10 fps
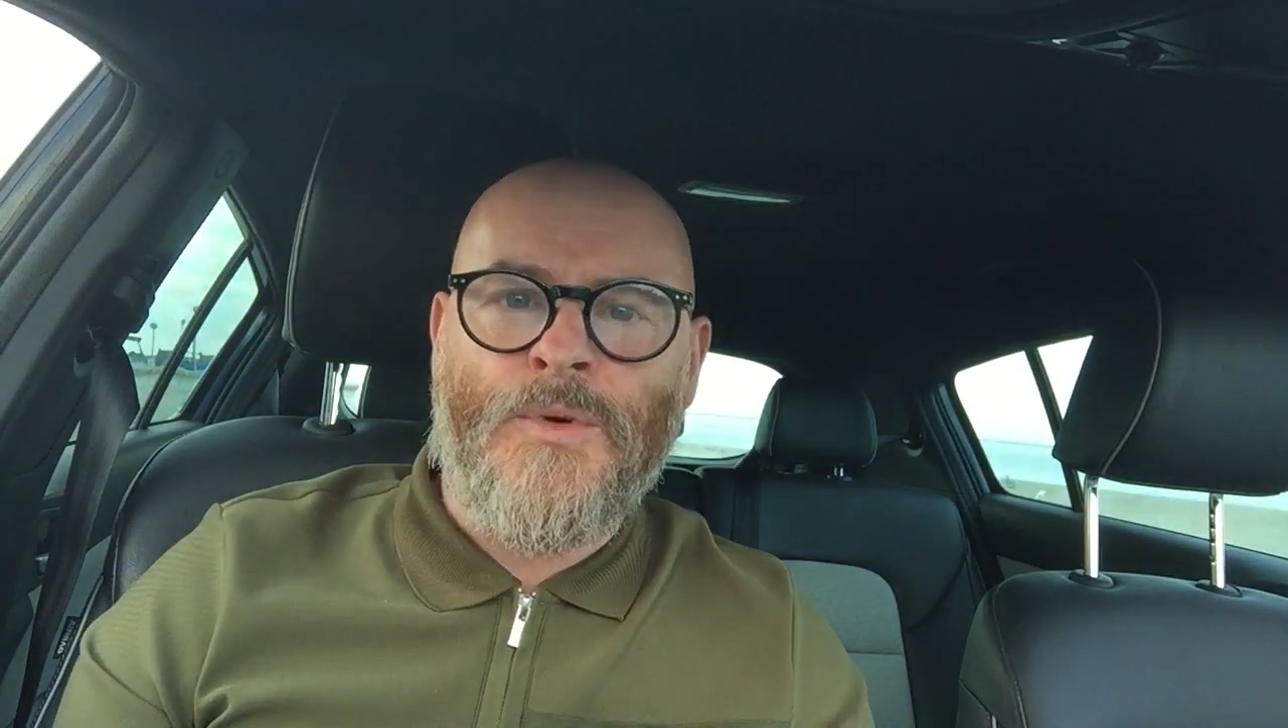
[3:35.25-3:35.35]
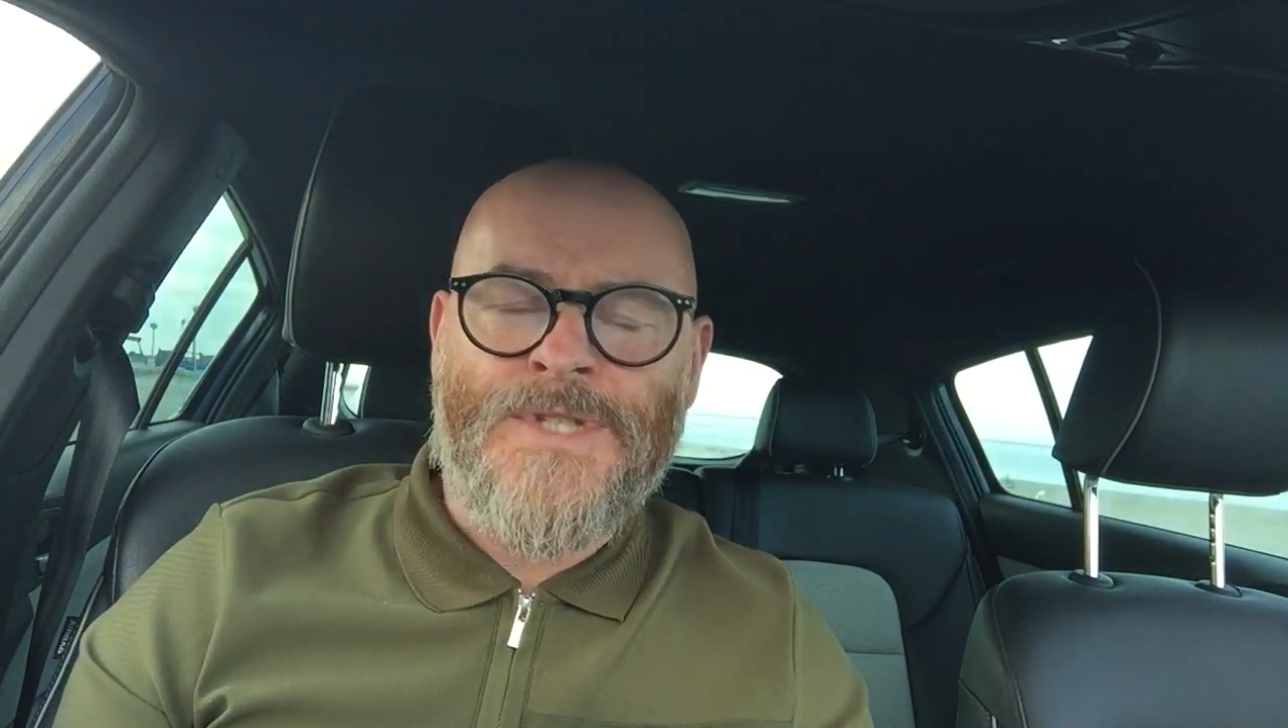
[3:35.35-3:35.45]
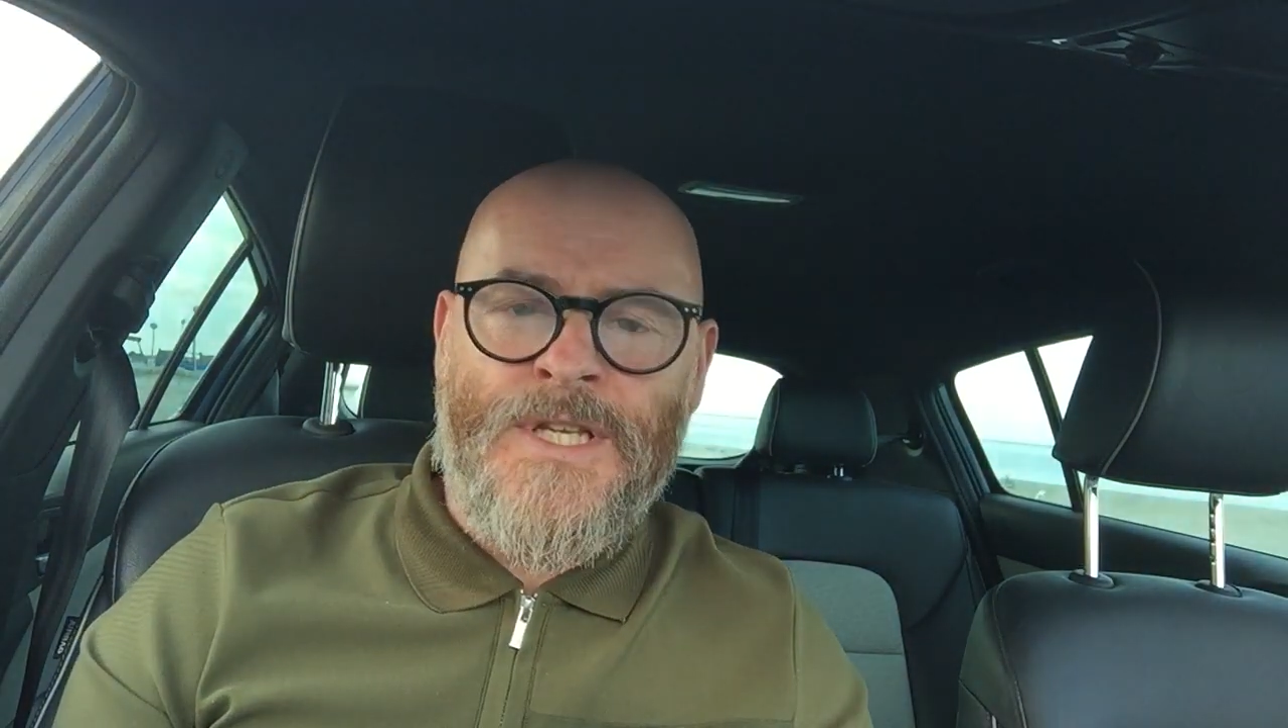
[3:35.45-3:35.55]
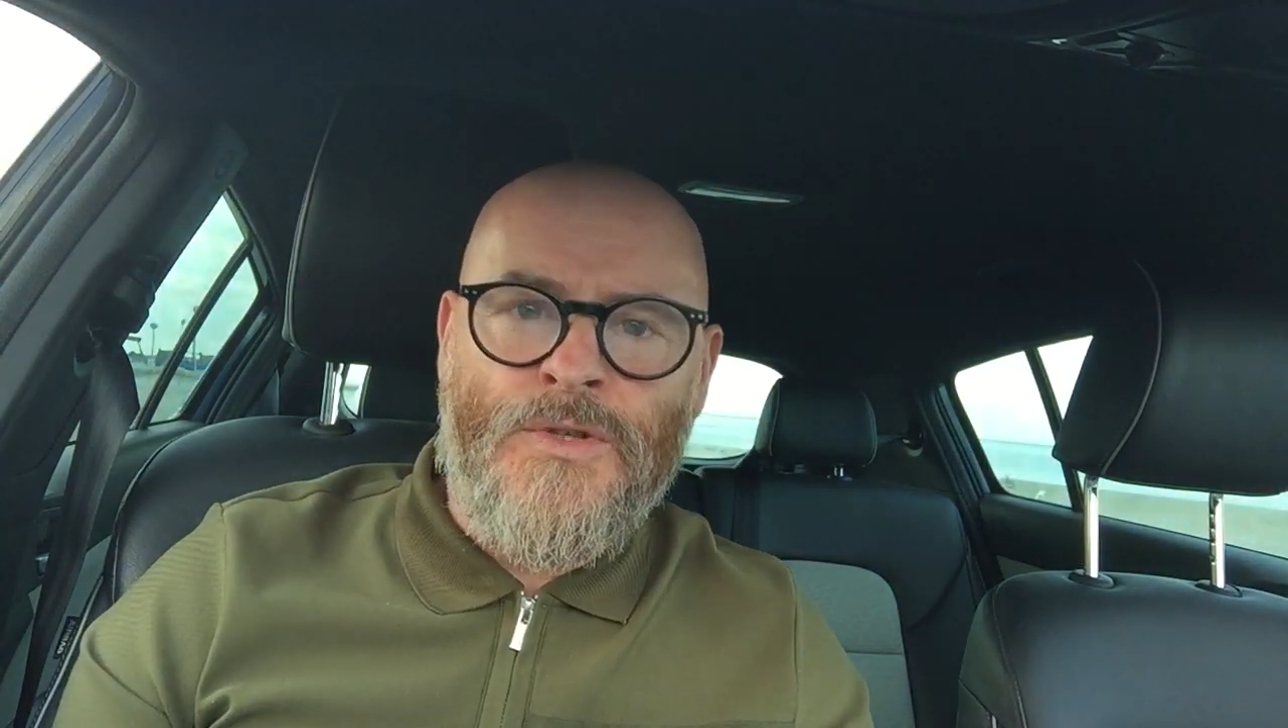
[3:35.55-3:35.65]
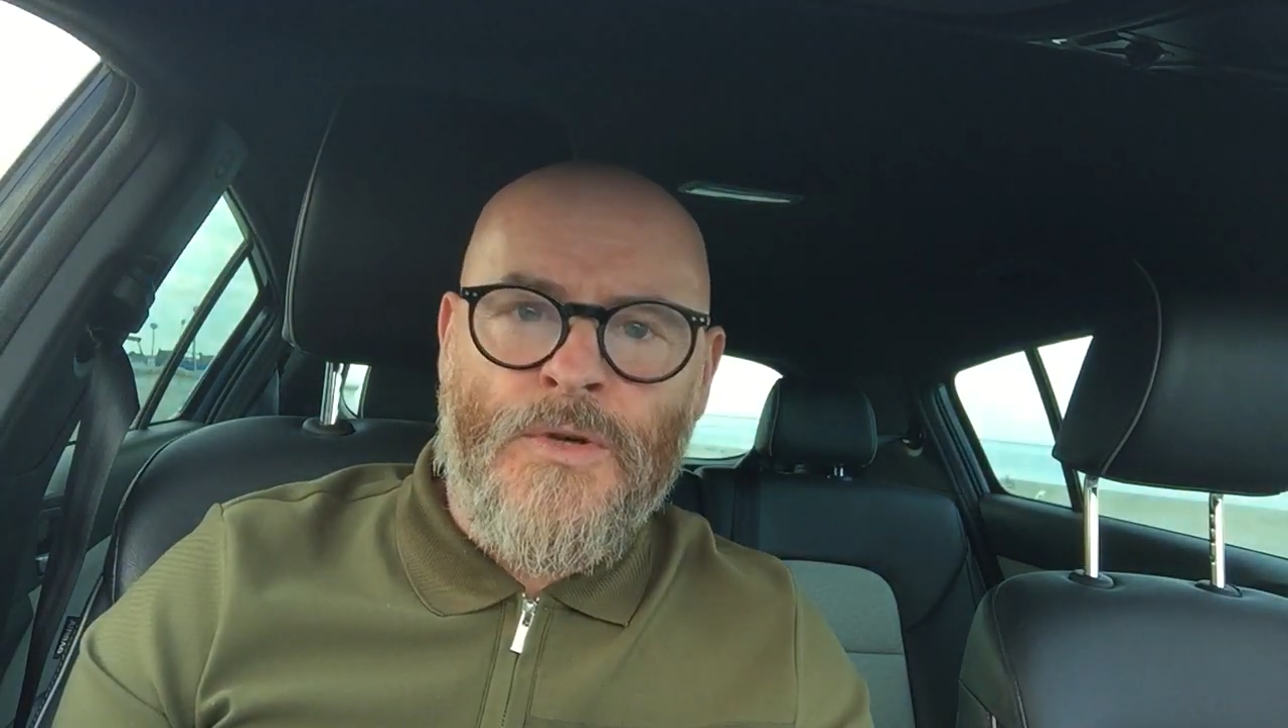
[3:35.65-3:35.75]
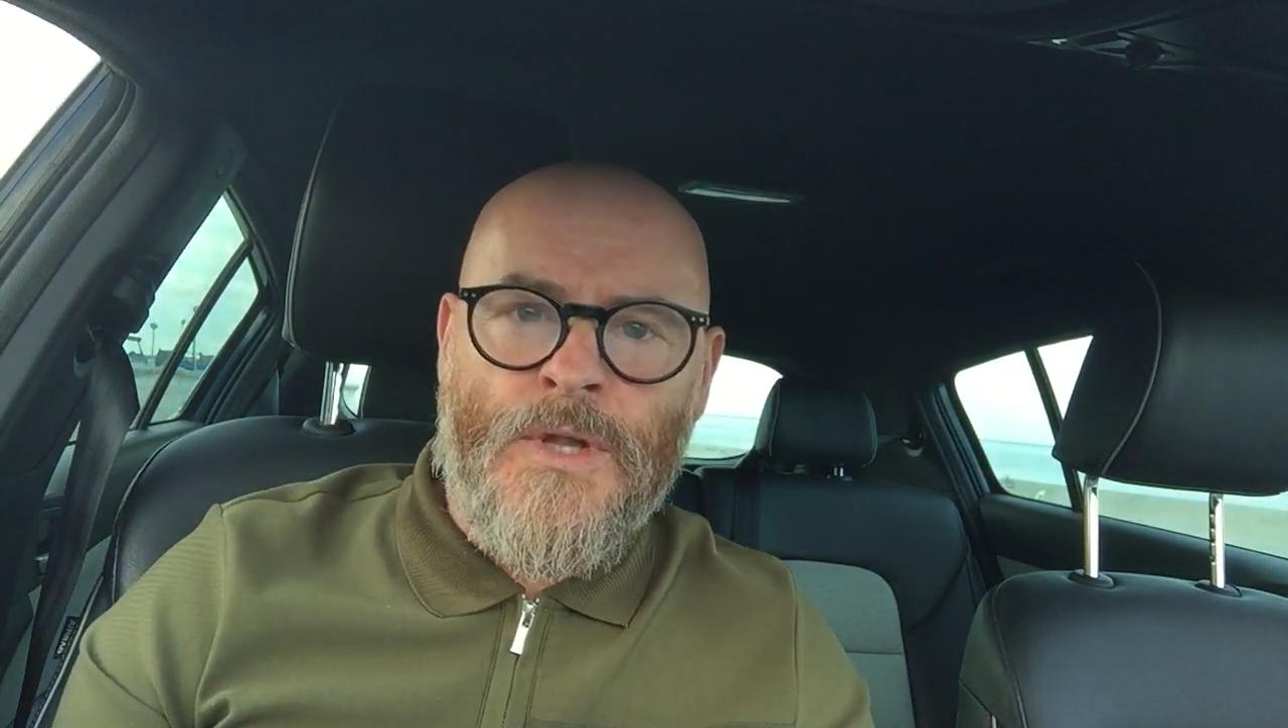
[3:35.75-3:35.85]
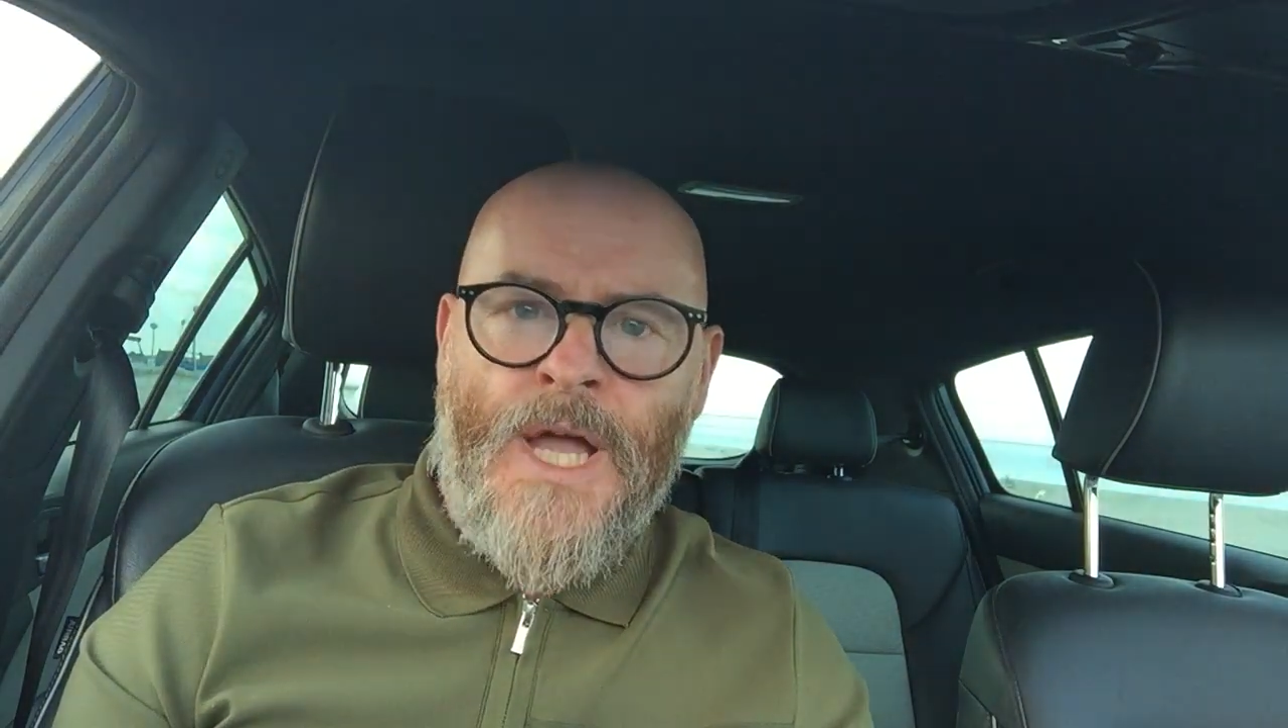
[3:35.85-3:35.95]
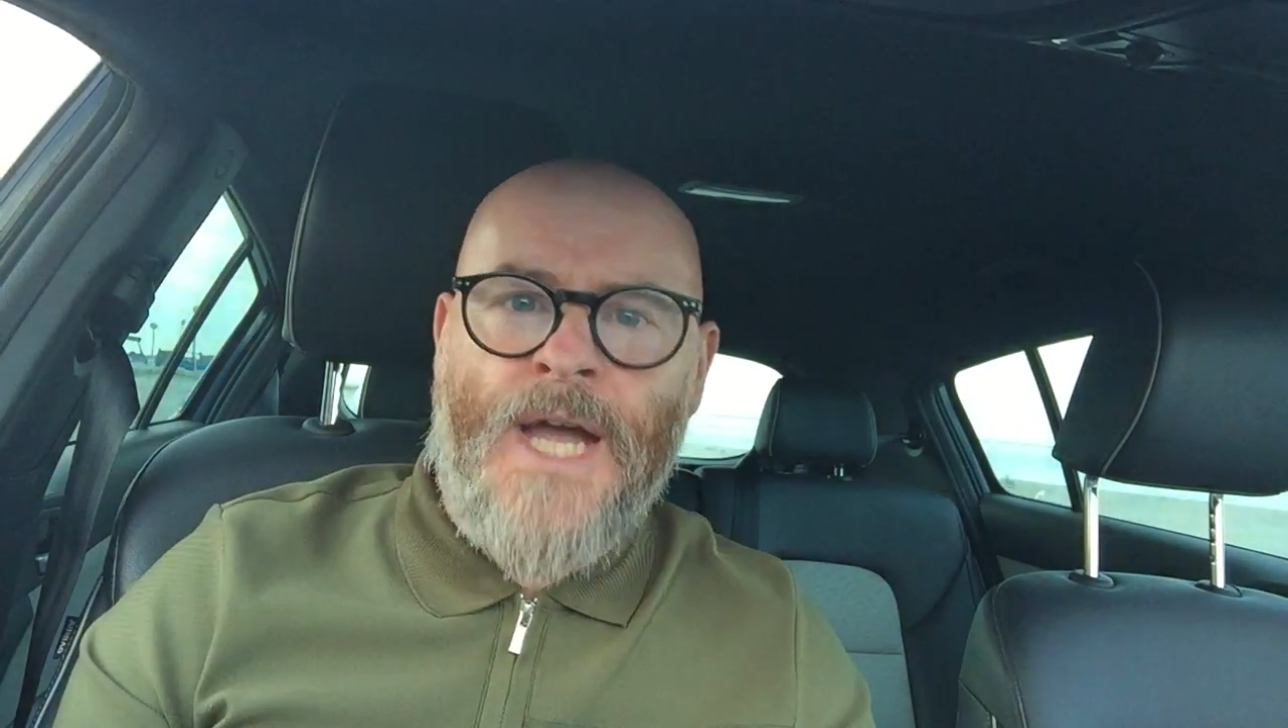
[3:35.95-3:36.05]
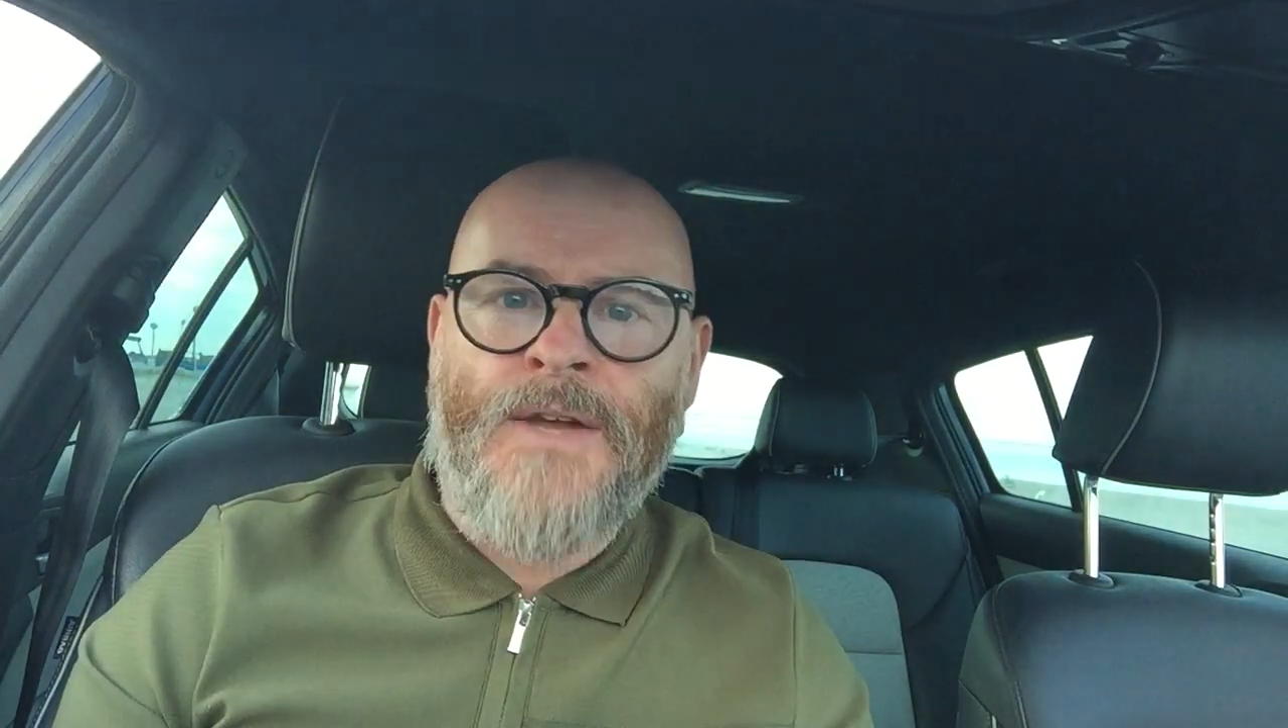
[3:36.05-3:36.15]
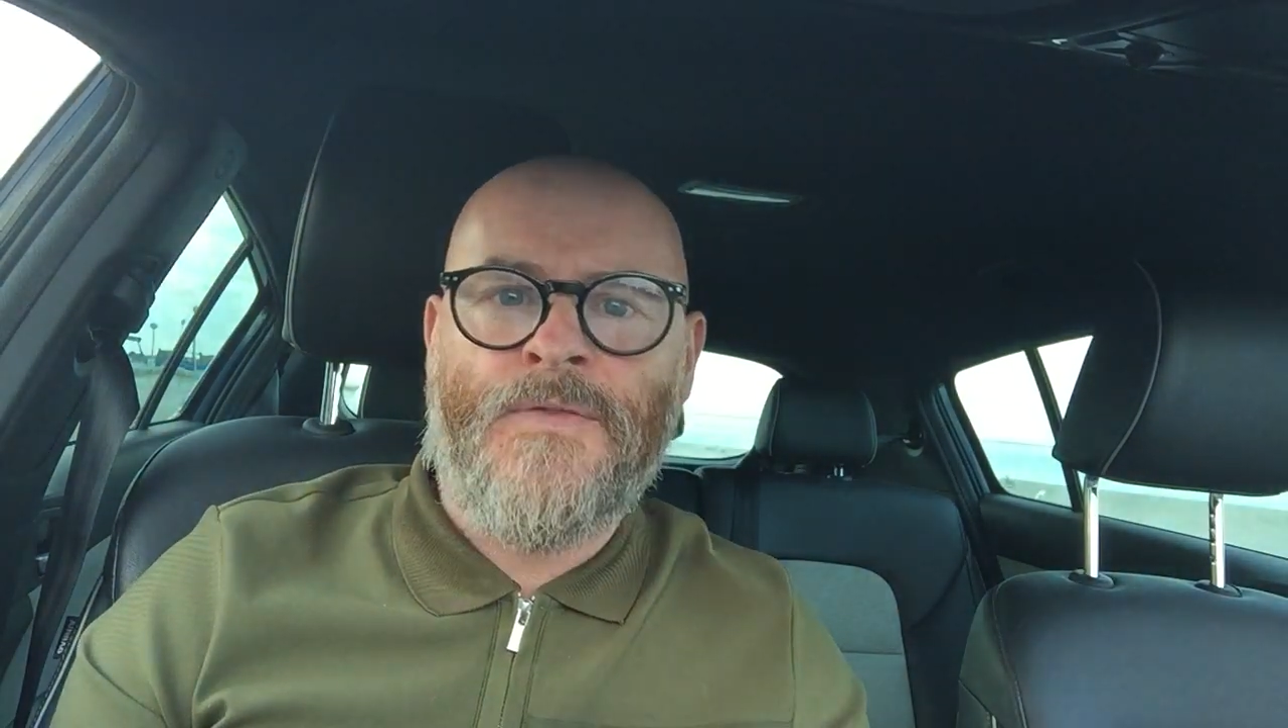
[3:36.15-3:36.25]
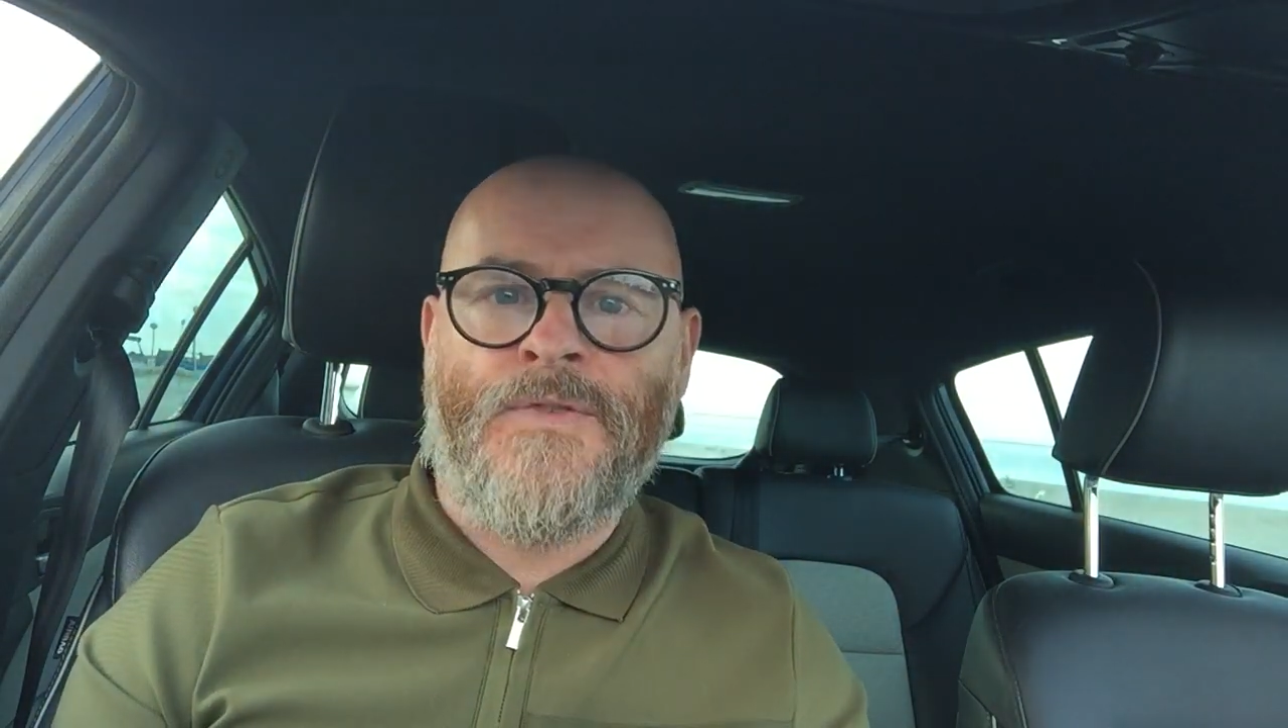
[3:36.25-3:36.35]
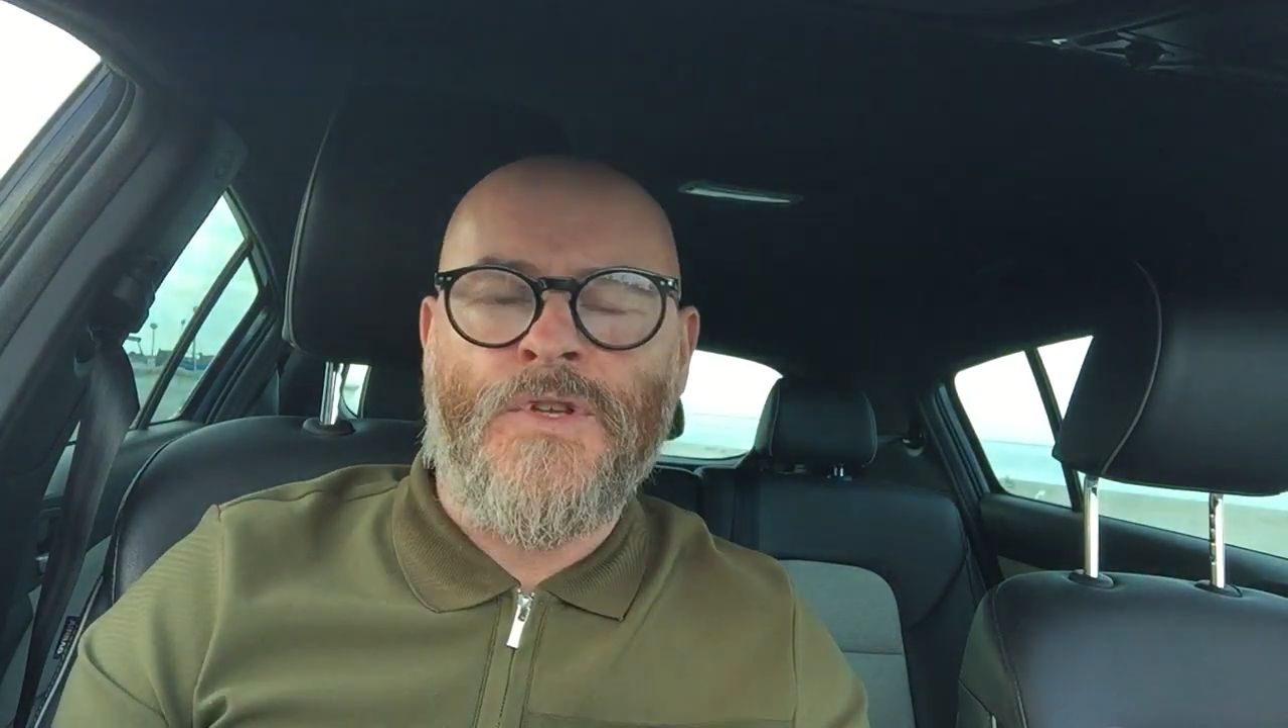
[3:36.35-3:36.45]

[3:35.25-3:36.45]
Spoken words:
what's in your life